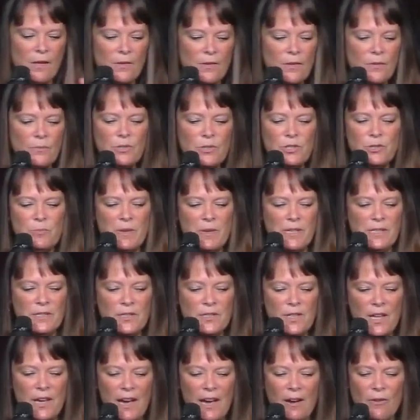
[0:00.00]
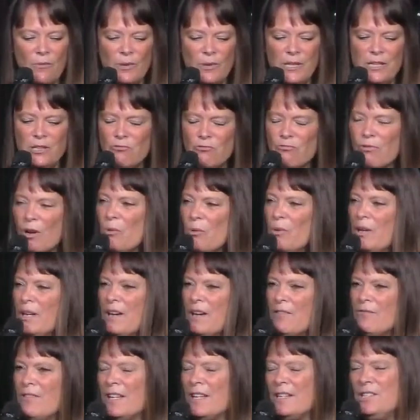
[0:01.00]
which means that we grow in
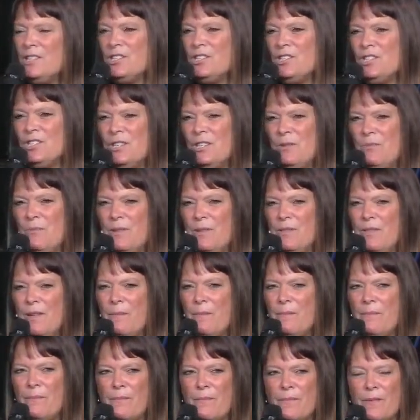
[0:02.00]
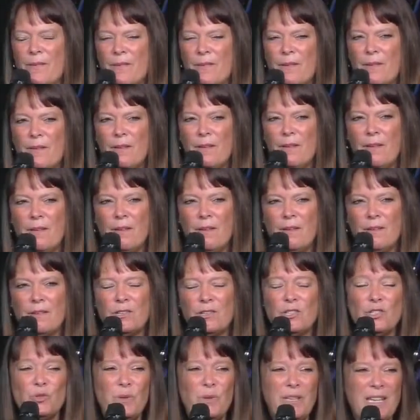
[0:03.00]
our relationship with him
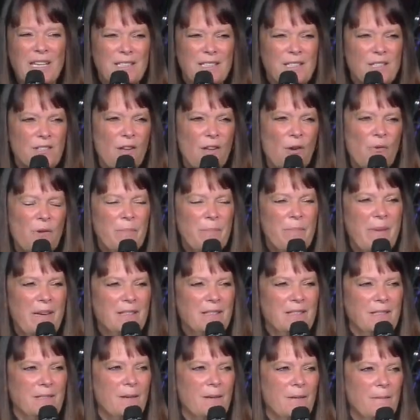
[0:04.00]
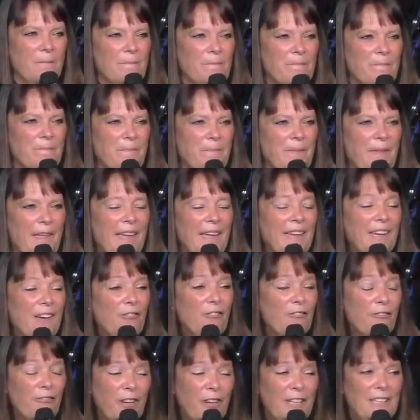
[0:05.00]
because we get to know him better and our
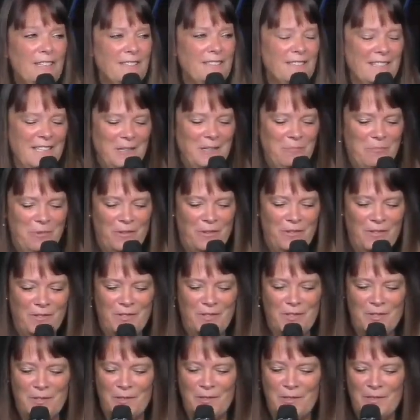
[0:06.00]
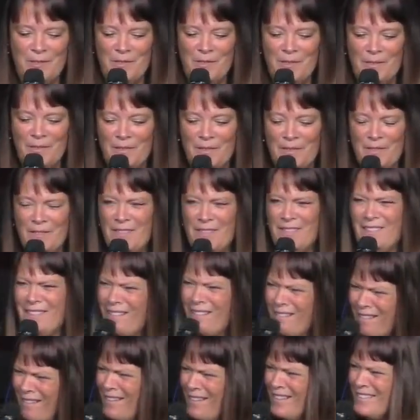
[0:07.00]
faith deepens.
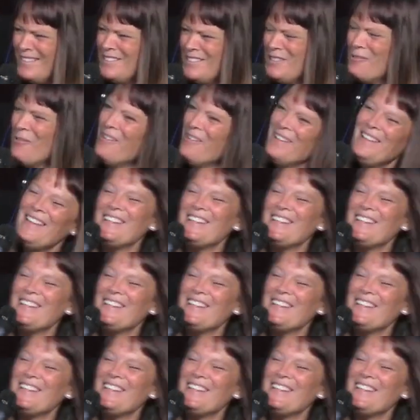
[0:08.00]
Do I